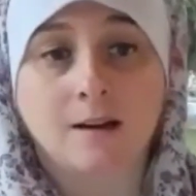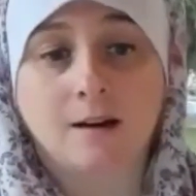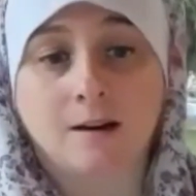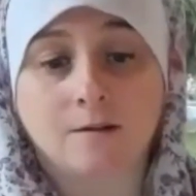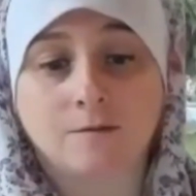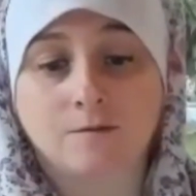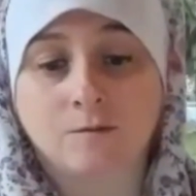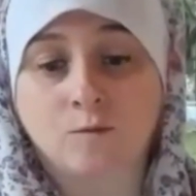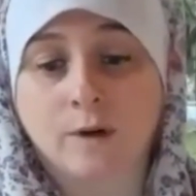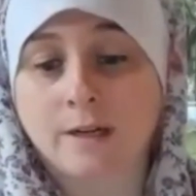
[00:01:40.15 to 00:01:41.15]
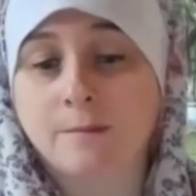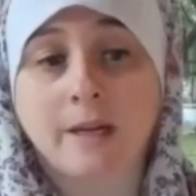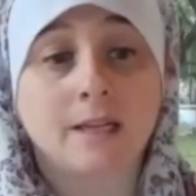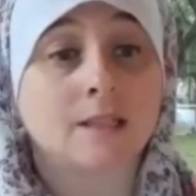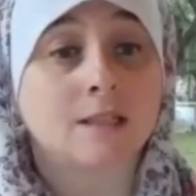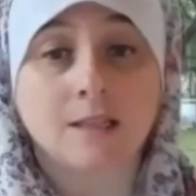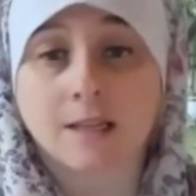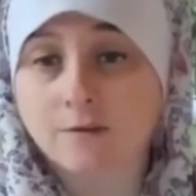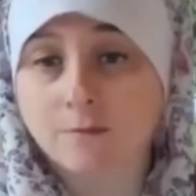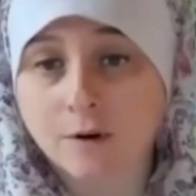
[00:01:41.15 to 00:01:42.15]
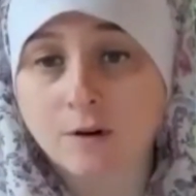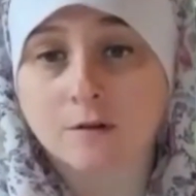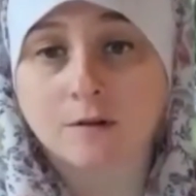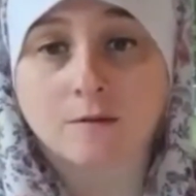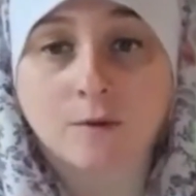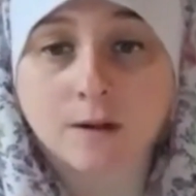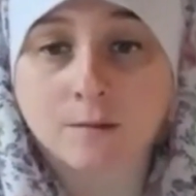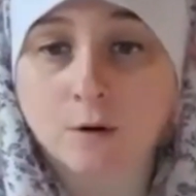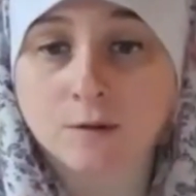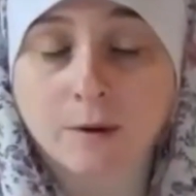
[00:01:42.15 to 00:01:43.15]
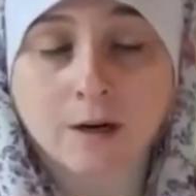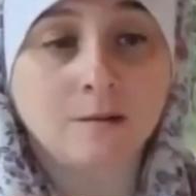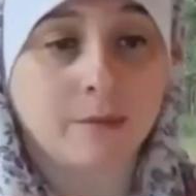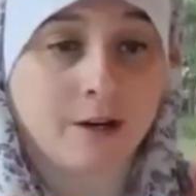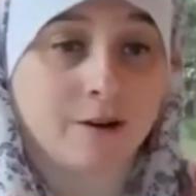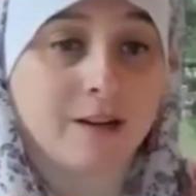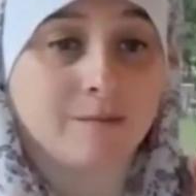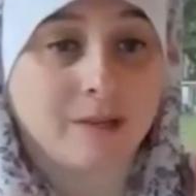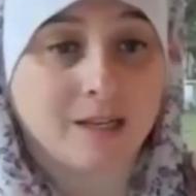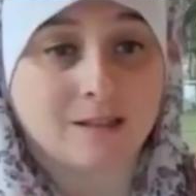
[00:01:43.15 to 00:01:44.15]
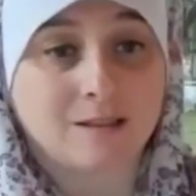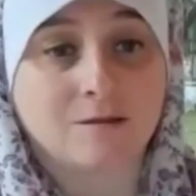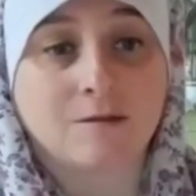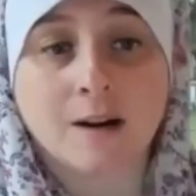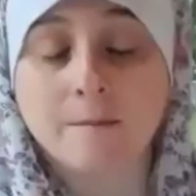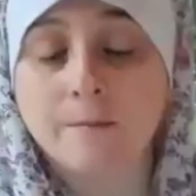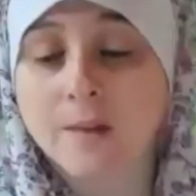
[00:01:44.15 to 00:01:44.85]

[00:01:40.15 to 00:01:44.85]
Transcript: of what it means to give birth, of what the postpartum period means, right?